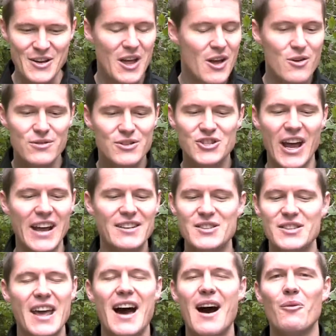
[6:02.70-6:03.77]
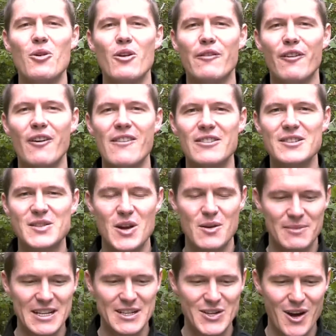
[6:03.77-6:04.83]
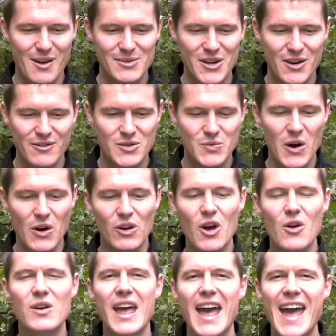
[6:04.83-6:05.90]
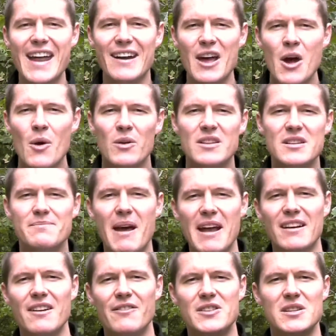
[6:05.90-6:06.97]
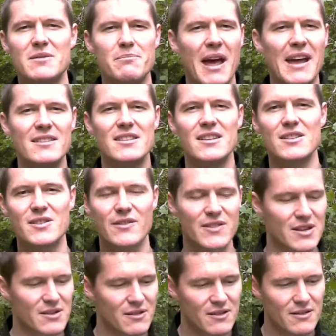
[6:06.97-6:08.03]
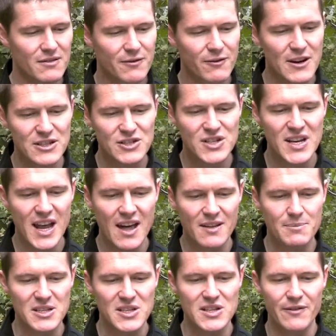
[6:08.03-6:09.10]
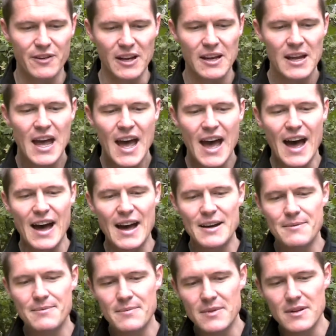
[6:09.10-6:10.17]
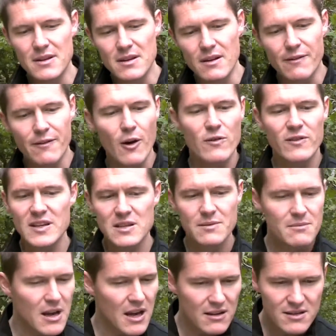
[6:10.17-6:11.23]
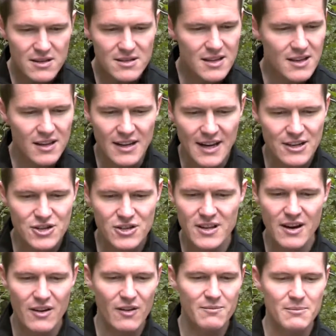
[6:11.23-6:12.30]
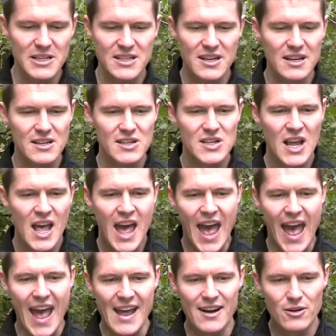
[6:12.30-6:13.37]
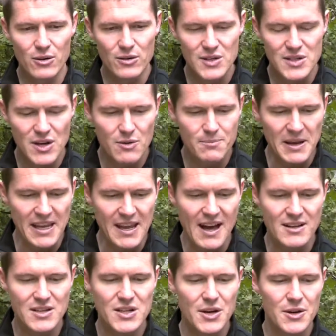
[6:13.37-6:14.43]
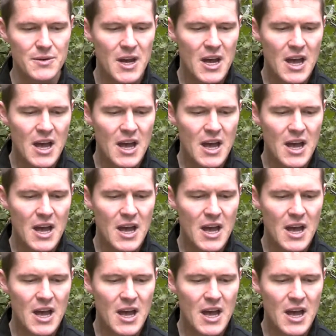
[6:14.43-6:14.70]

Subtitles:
who changed the art world forever so many times over as well. Gauguin with his magnificent paintings of the French South Pacific. Fauvism collection there of Matisse and also Picasso.